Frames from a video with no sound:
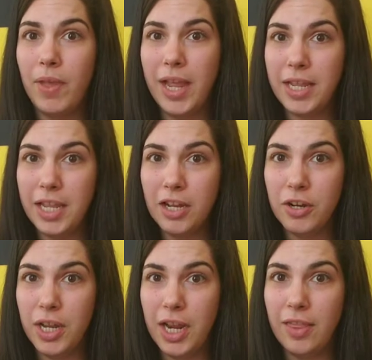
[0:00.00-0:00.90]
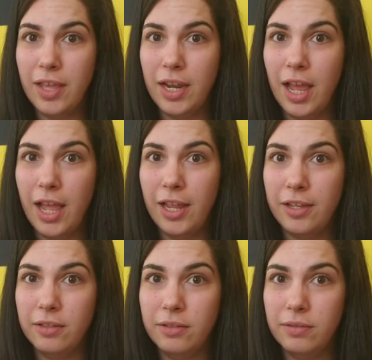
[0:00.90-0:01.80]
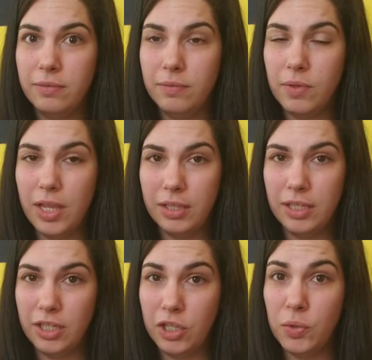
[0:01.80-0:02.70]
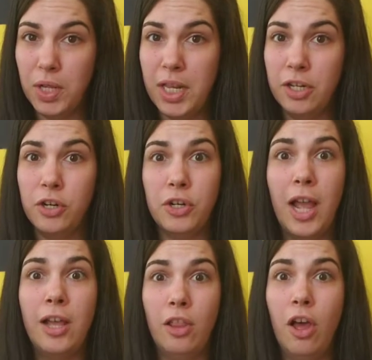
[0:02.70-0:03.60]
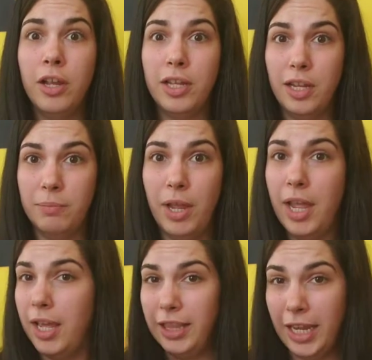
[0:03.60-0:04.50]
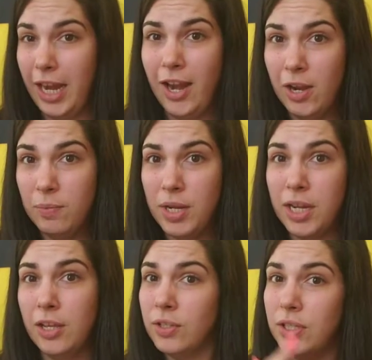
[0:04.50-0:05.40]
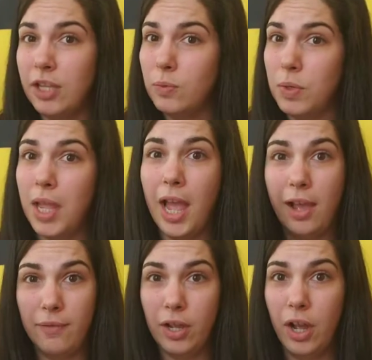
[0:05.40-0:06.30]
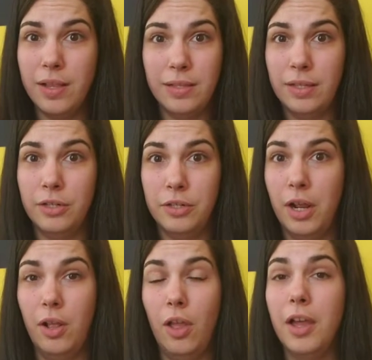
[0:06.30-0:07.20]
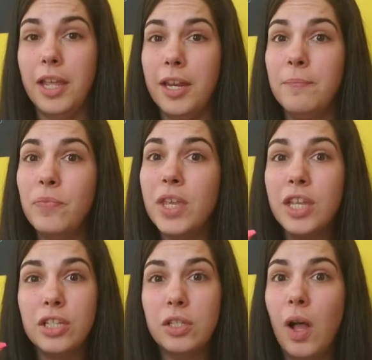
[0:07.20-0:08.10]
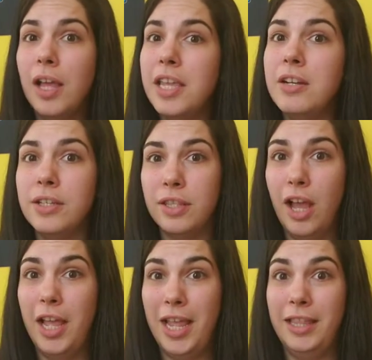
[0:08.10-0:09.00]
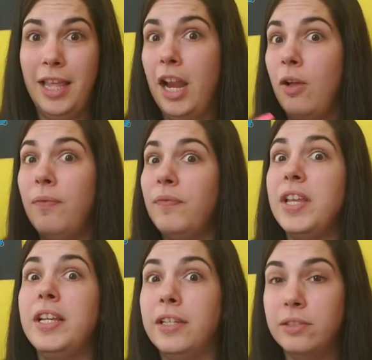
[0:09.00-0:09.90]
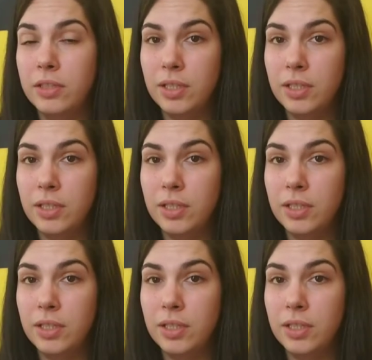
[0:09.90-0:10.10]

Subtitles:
I hear it and then I continue an inner dialogue in my head. Like everybody else does, we have a constant inner dialogue. And so I'll hear a thought and I'll feed it.